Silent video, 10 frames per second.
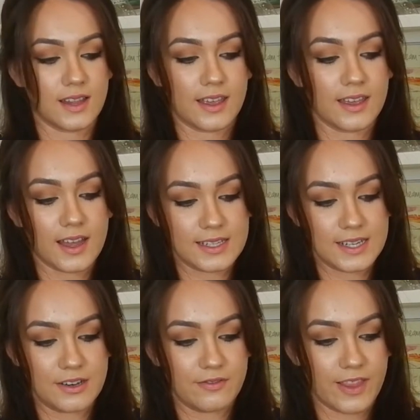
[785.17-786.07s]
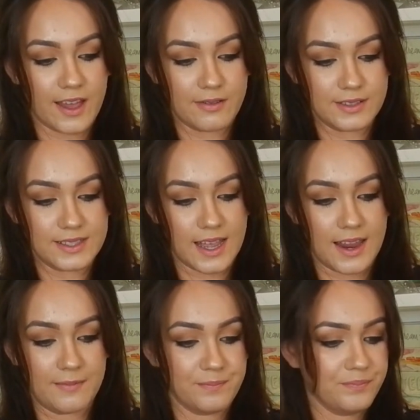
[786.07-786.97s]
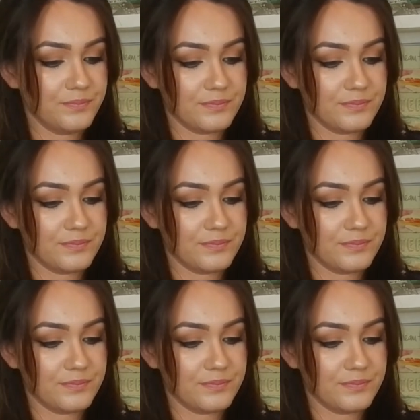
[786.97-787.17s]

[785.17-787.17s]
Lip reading: like gardenia flowers, and